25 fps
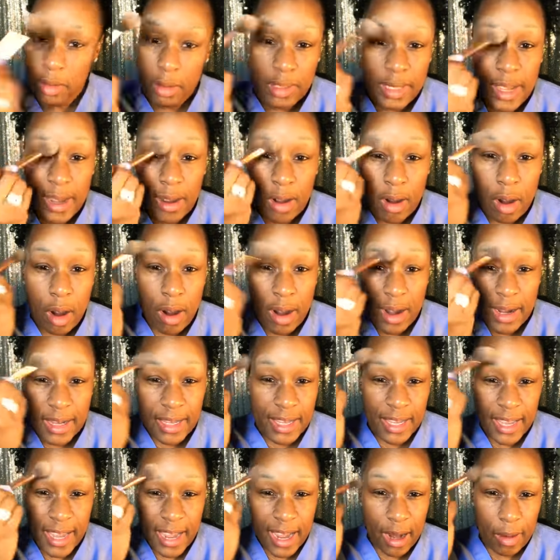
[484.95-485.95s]
Now on
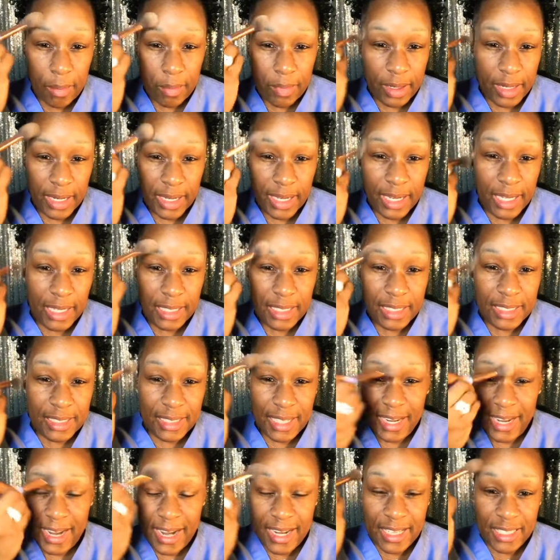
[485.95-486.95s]
camera, it looks
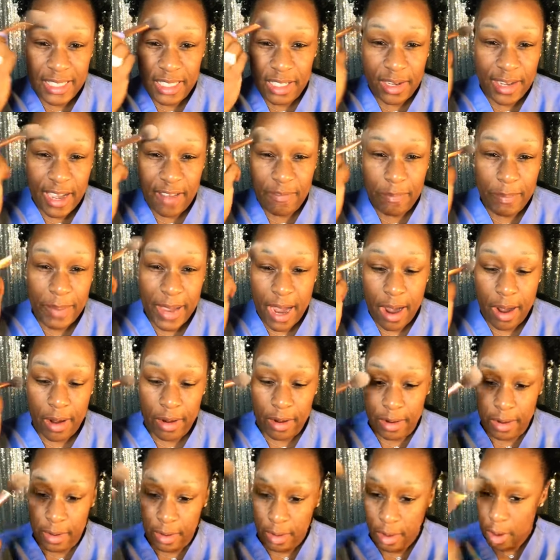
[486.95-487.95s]
like I still have
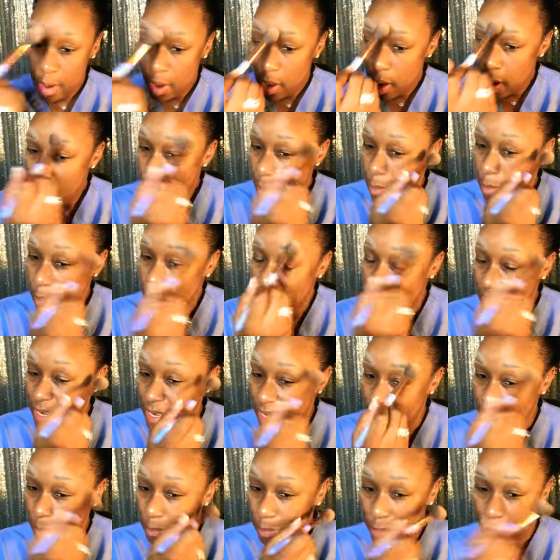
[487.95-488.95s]
powder, but
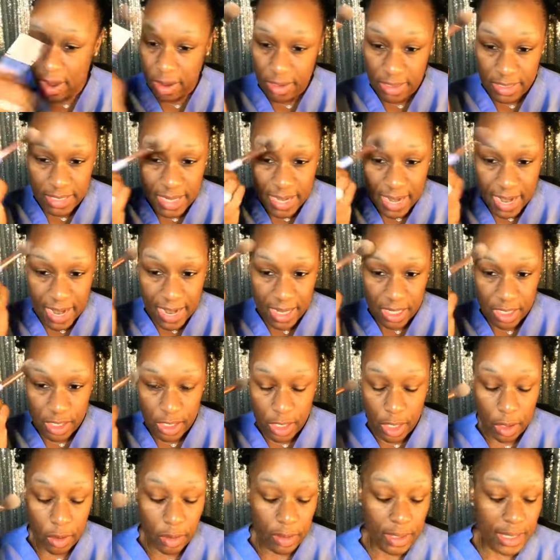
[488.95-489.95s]
in person I
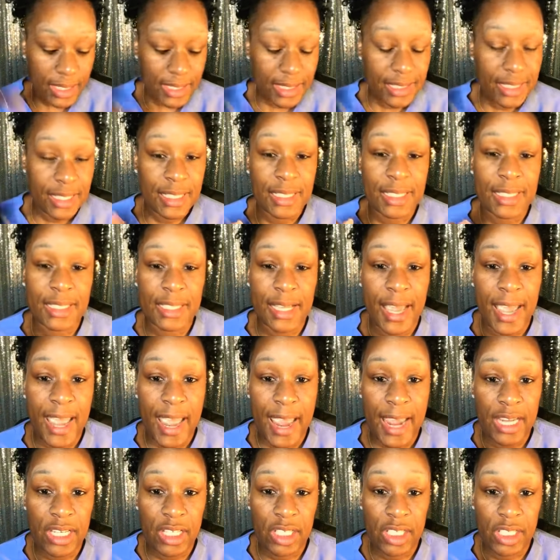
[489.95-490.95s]
don't, because this is a
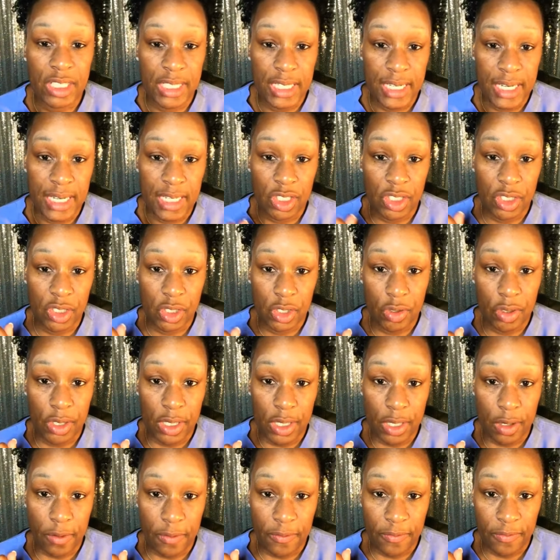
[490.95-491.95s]
HD
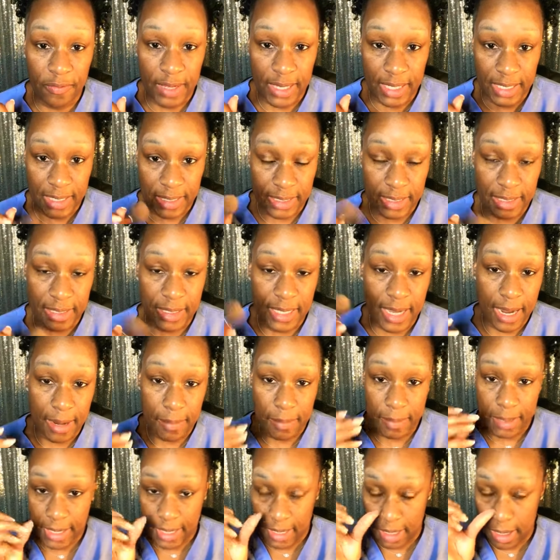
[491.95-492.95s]
Studio Fix
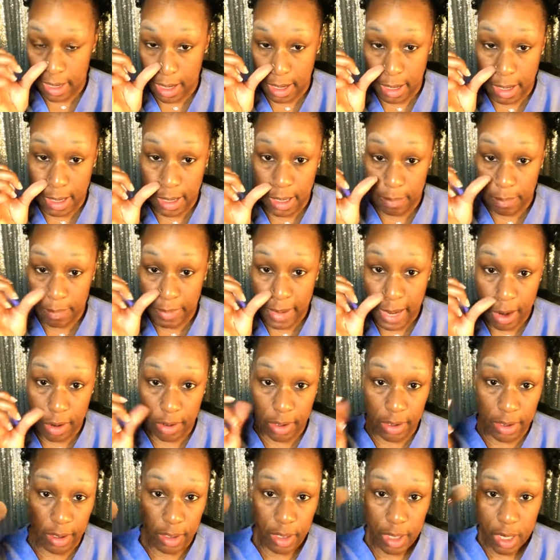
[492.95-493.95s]
type
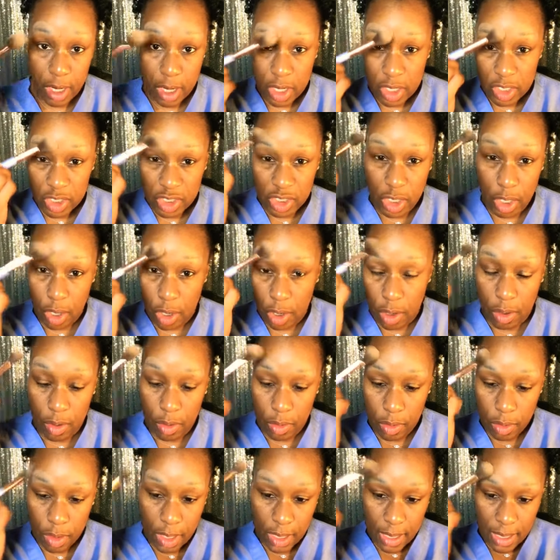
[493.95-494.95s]
powder.
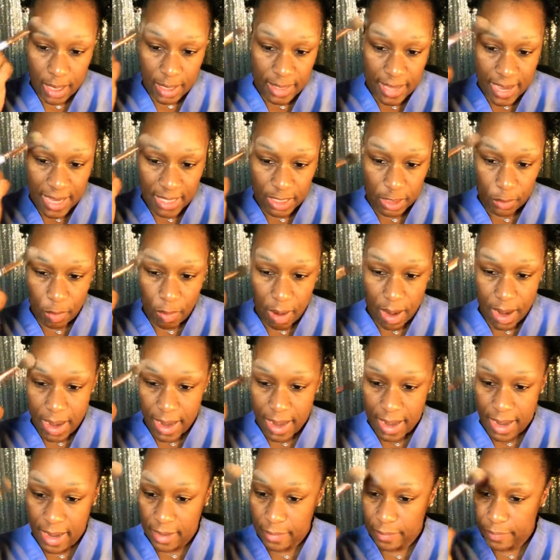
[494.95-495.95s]
So that's
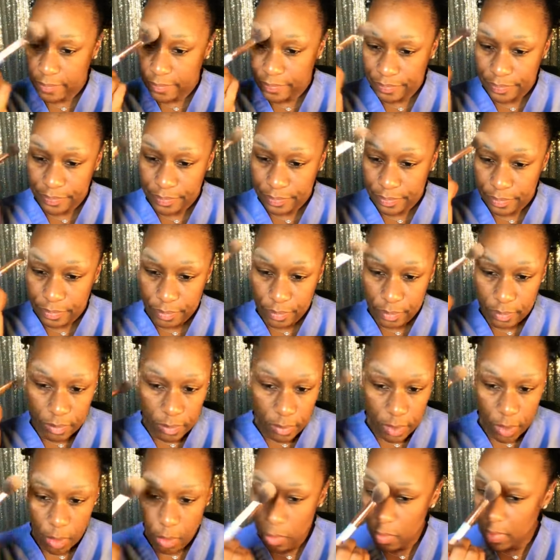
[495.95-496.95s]
why
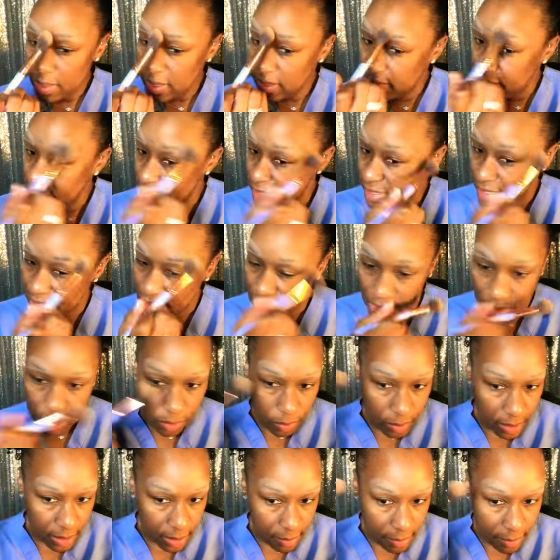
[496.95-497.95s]
with this, you
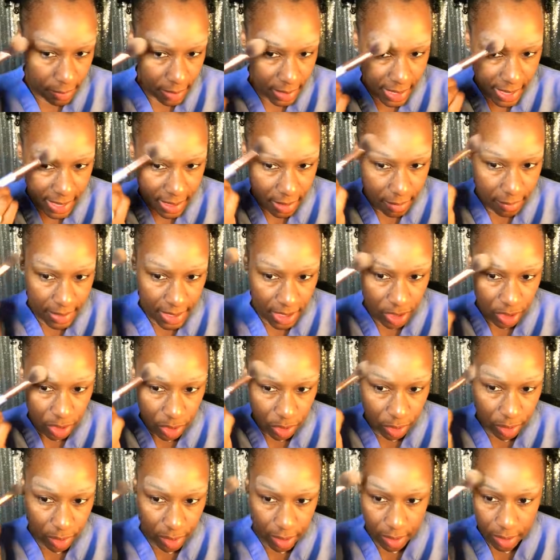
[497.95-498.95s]
want to kind of make
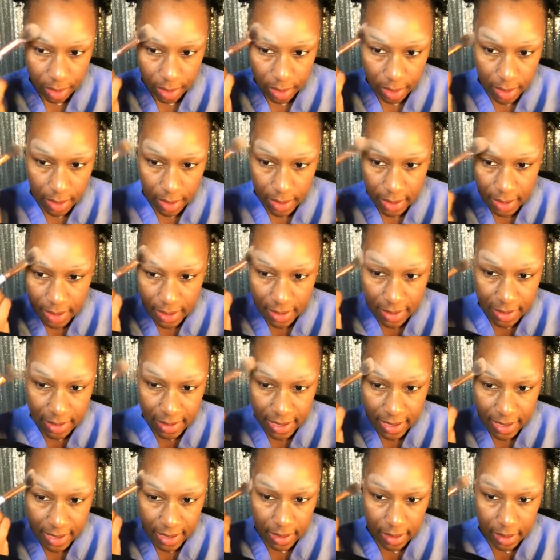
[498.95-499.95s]
sure
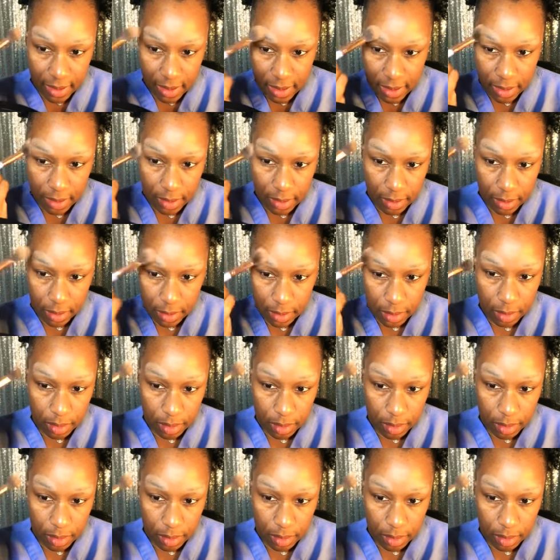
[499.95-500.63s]
that